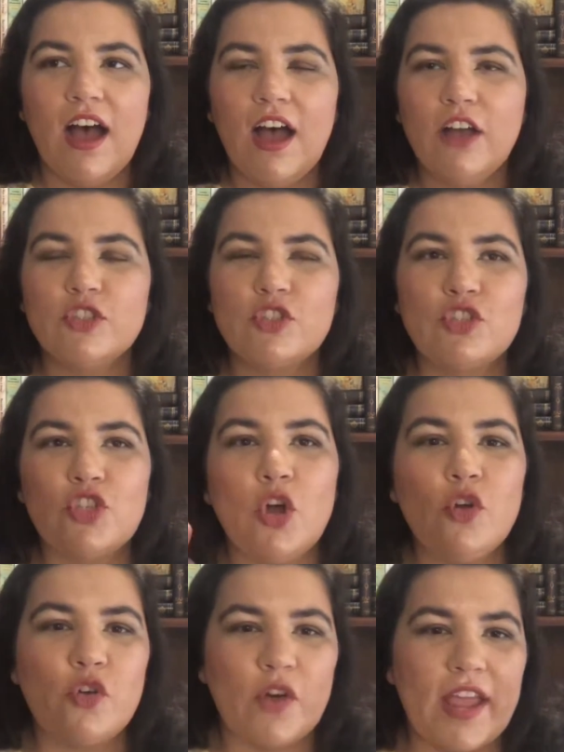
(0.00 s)

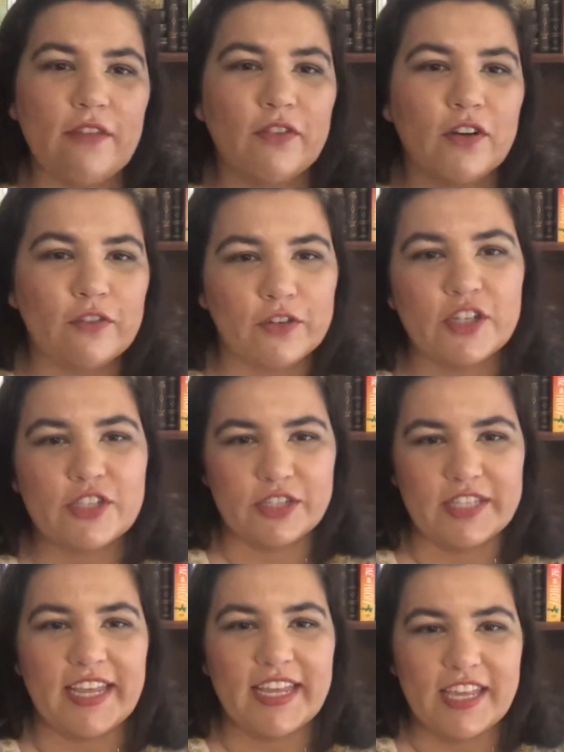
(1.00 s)
so great for a first or
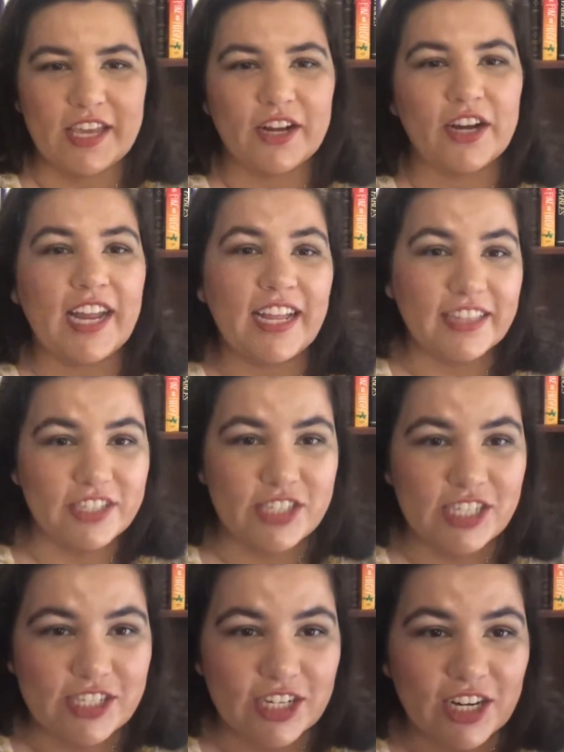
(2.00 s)
second year English
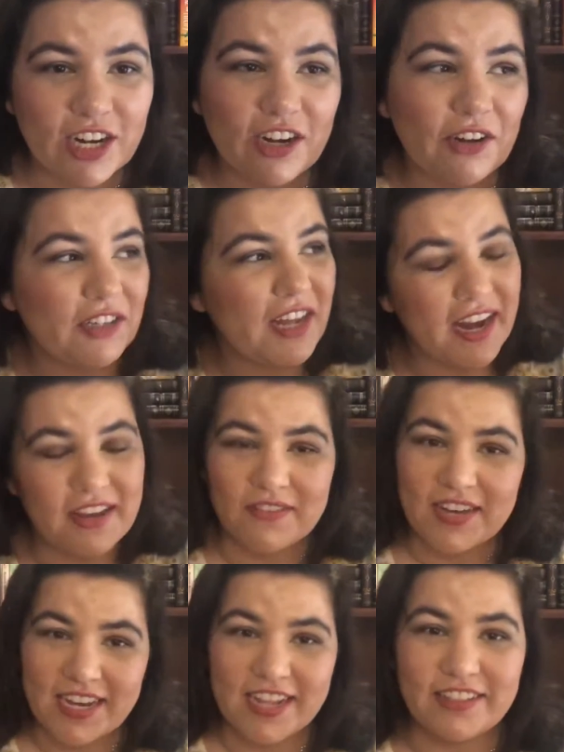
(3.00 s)
teacher, or not
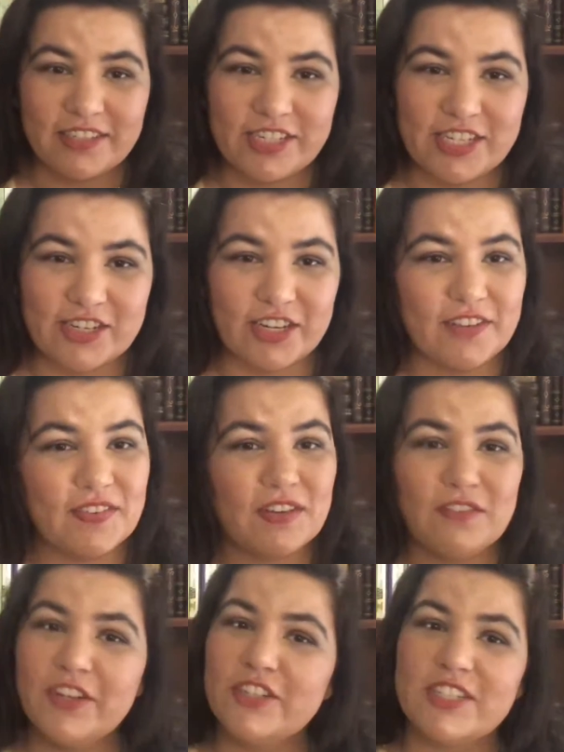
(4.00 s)
even an English teacher, even
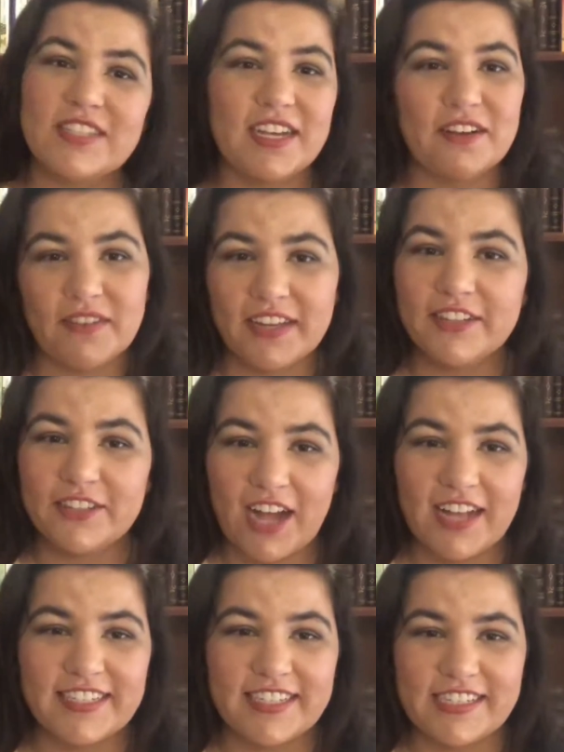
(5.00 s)
if you're just like a regular
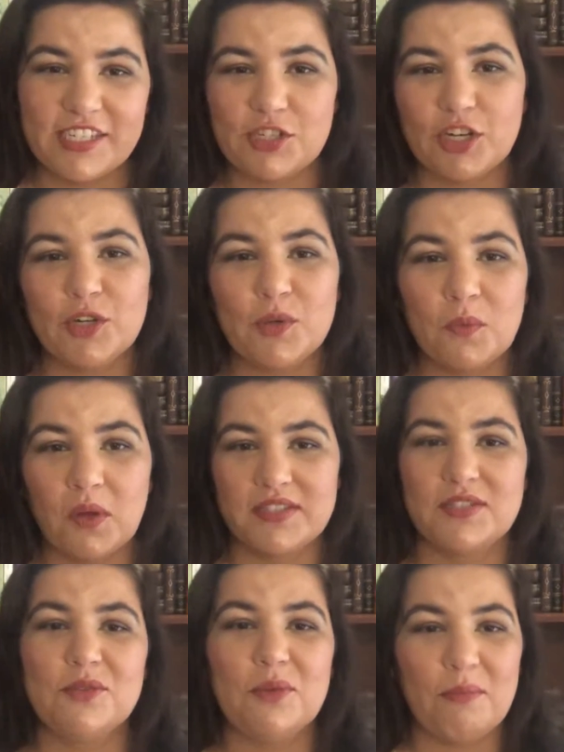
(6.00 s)
content teacher who wants
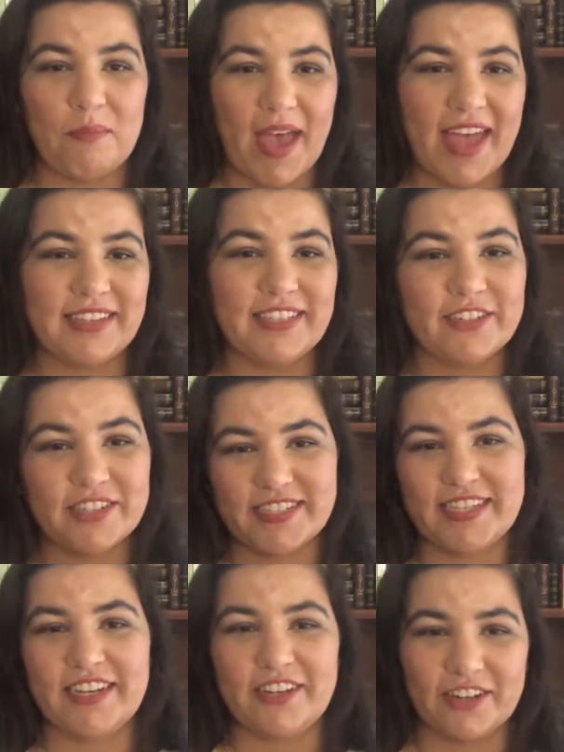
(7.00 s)
to embed
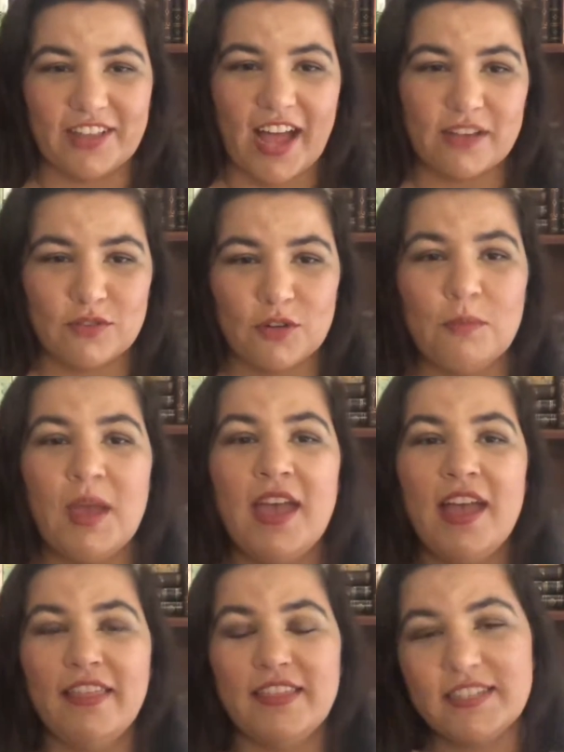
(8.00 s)
literacy in your classroom.
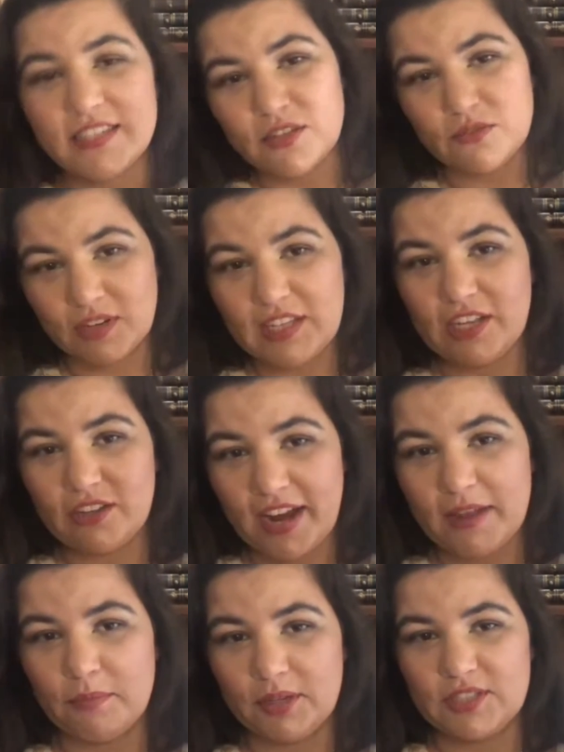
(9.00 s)
This is a really
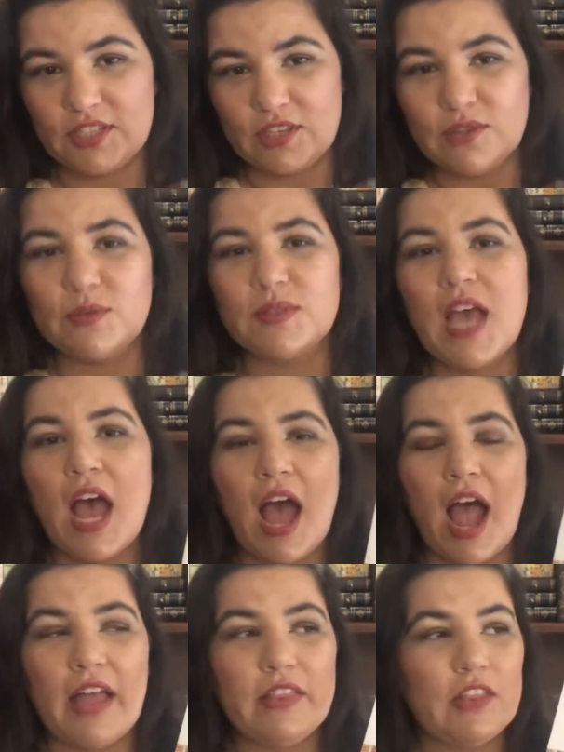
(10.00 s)
great book to use.
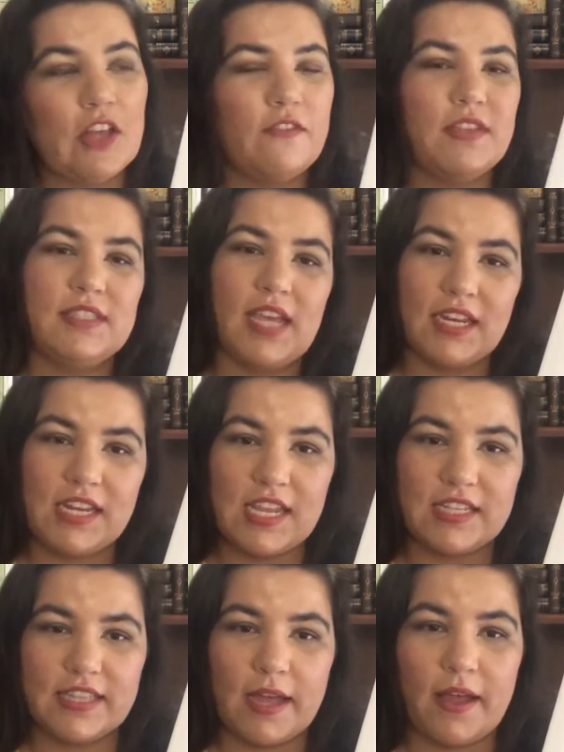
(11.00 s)
I love the
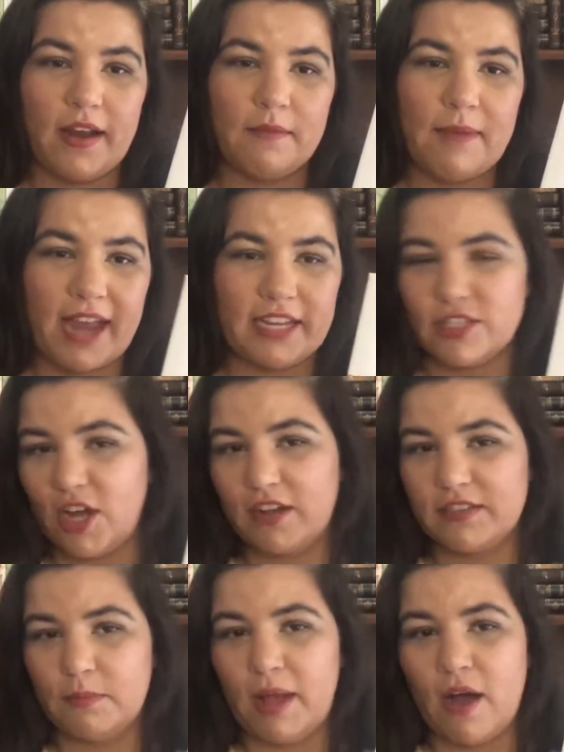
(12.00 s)
techniques that Maddie
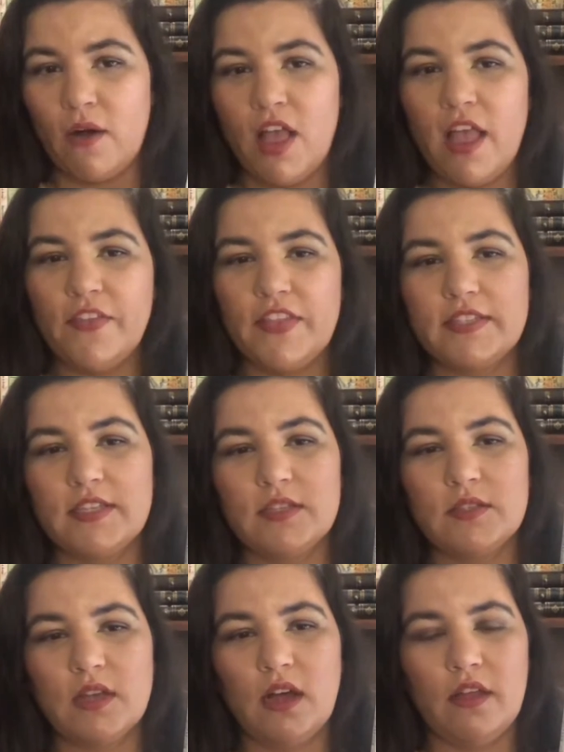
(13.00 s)
talks about. This
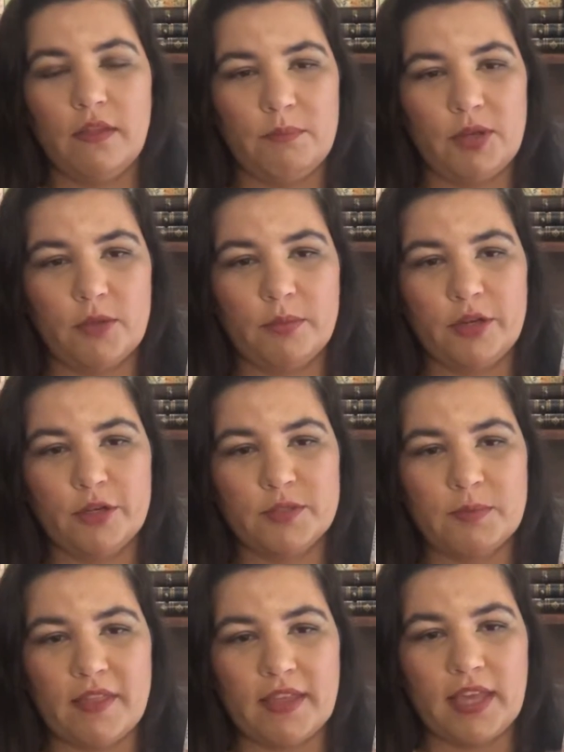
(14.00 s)
is a book produced
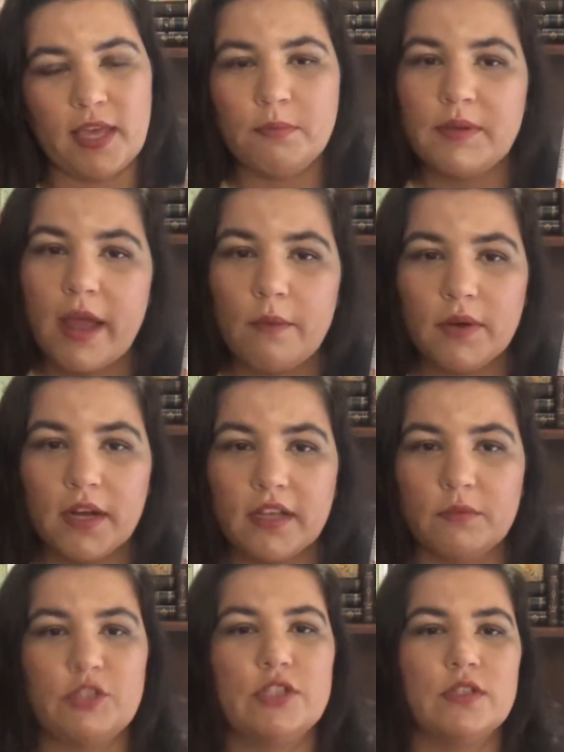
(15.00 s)
by the KIP network,
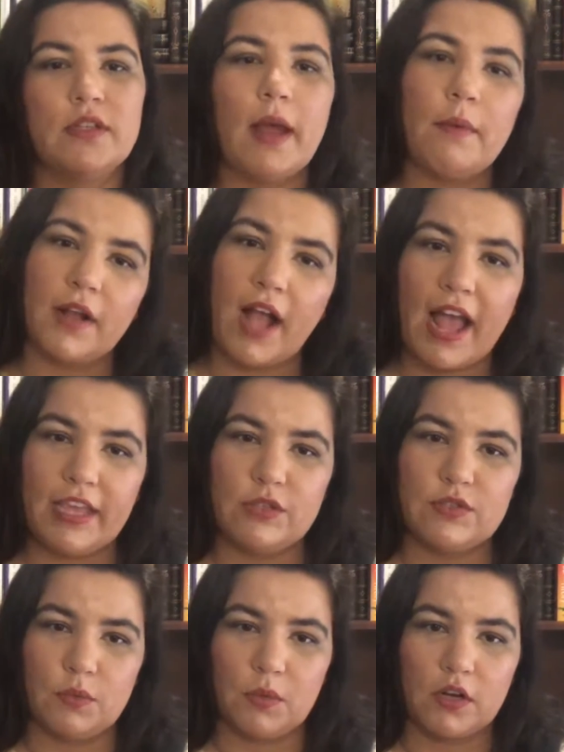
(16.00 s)
which is a network I
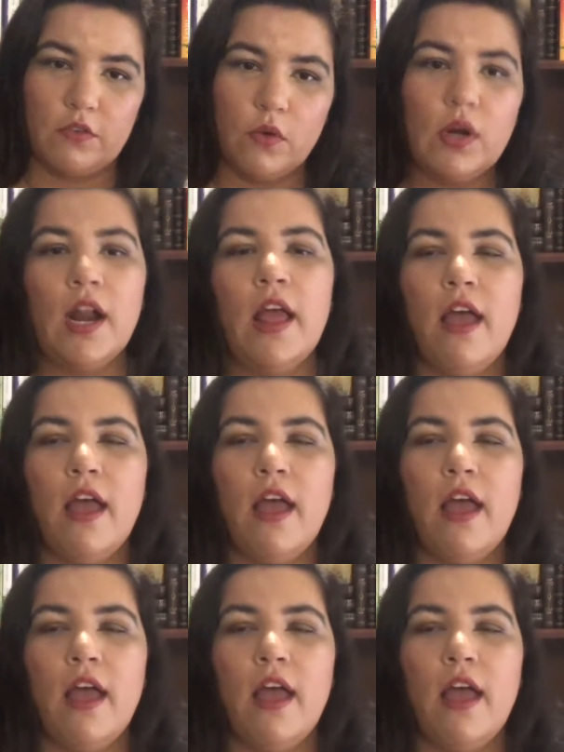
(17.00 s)
used to work for.